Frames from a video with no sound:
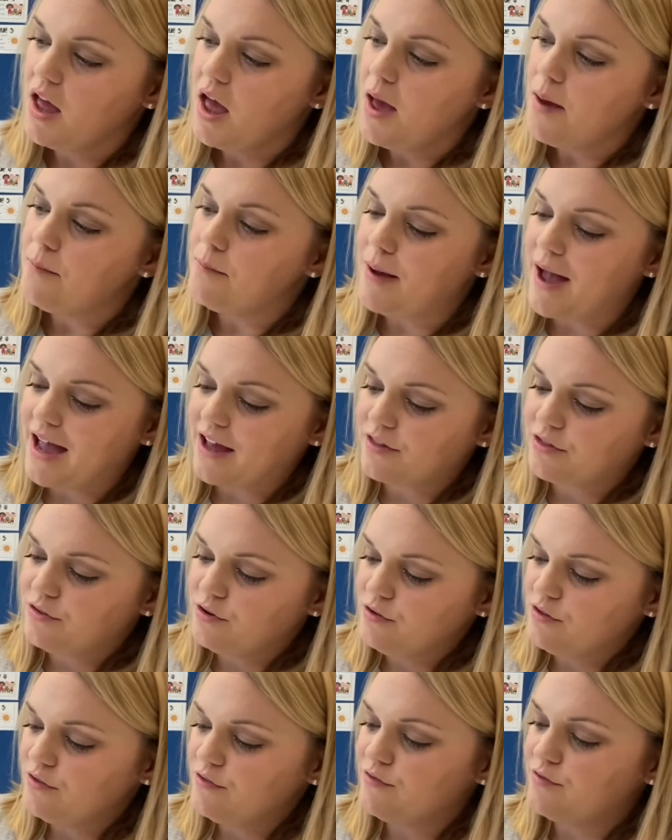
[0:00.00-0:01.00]
Back
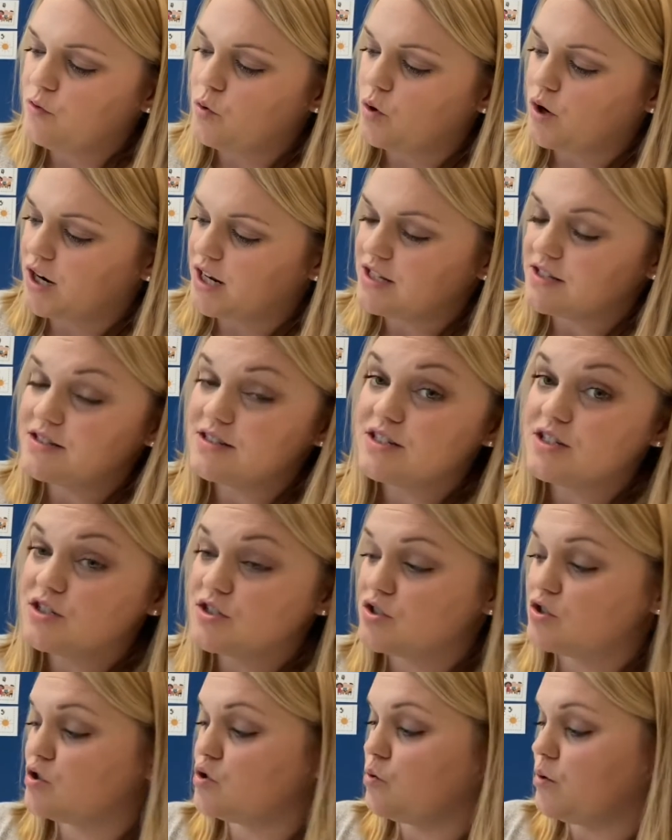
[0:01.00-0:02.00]
through the forest,
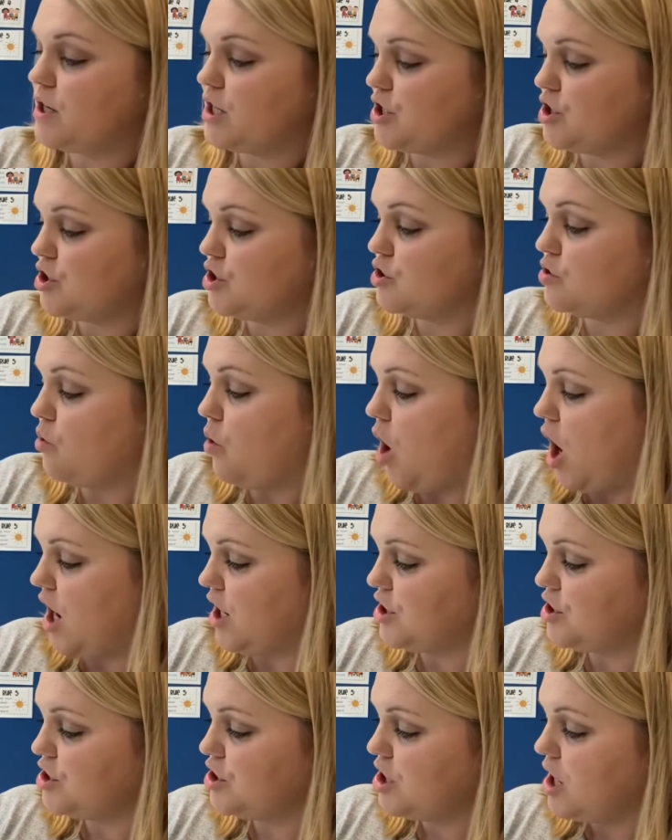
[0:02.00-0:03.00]
squish
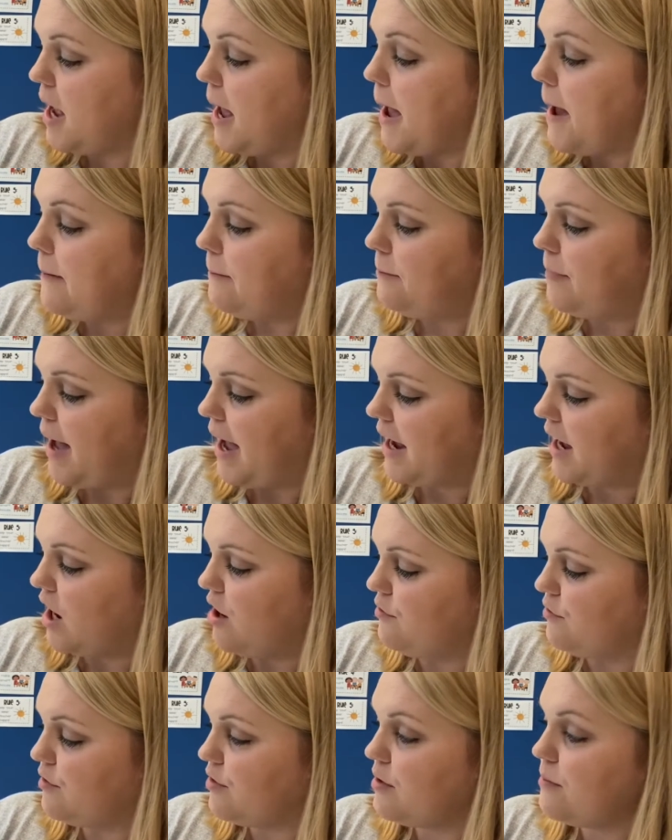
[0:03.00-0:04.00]
squash. Back
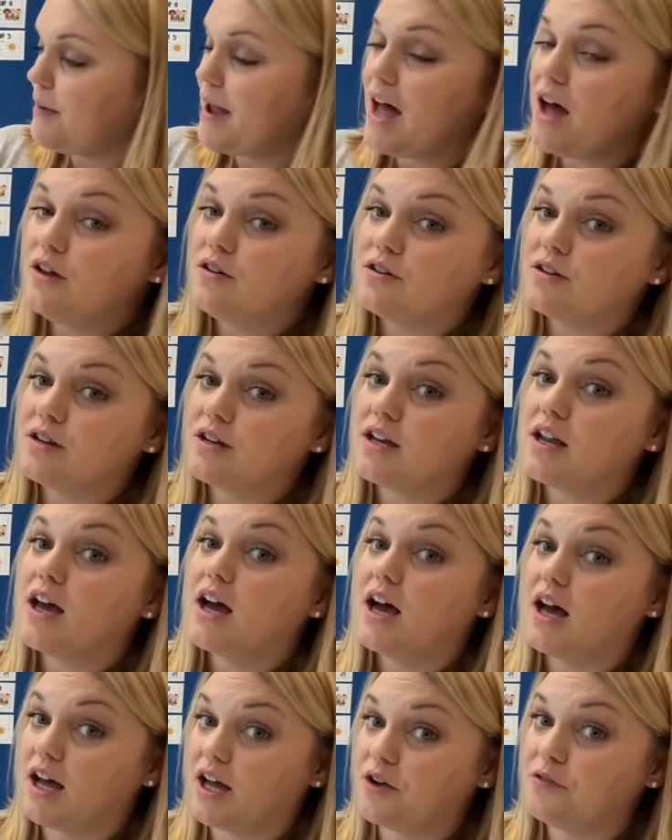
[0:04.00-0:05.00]
over the mountain,
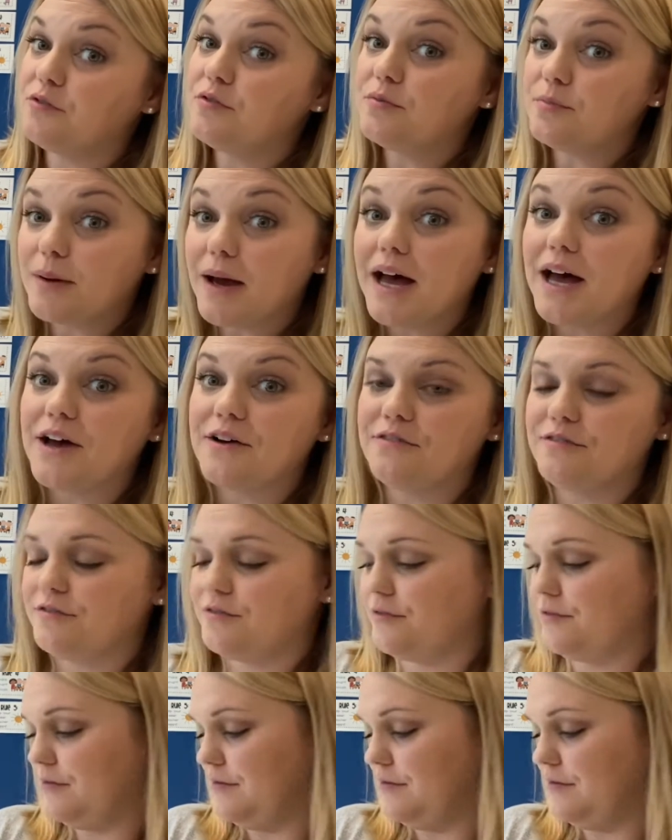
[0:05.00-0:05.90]
huff puff.